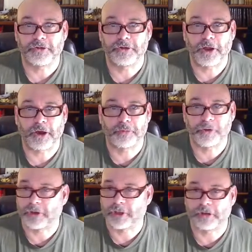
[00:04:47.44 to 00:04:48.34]
help
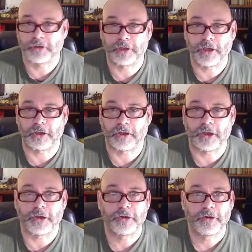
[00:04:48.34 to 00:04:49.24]
you, a
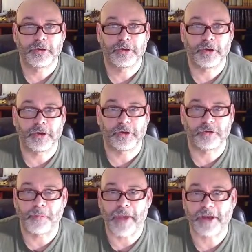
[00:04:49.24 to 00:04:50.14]
little
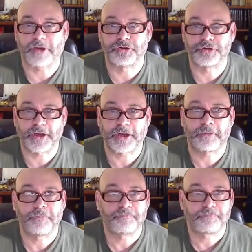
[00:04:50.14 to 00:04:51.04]
grammatical trick.
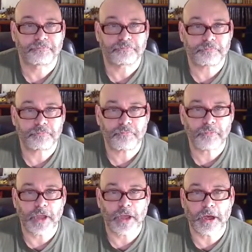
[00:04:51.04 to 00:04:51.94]

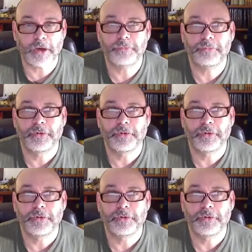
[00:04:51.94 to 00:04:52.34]
And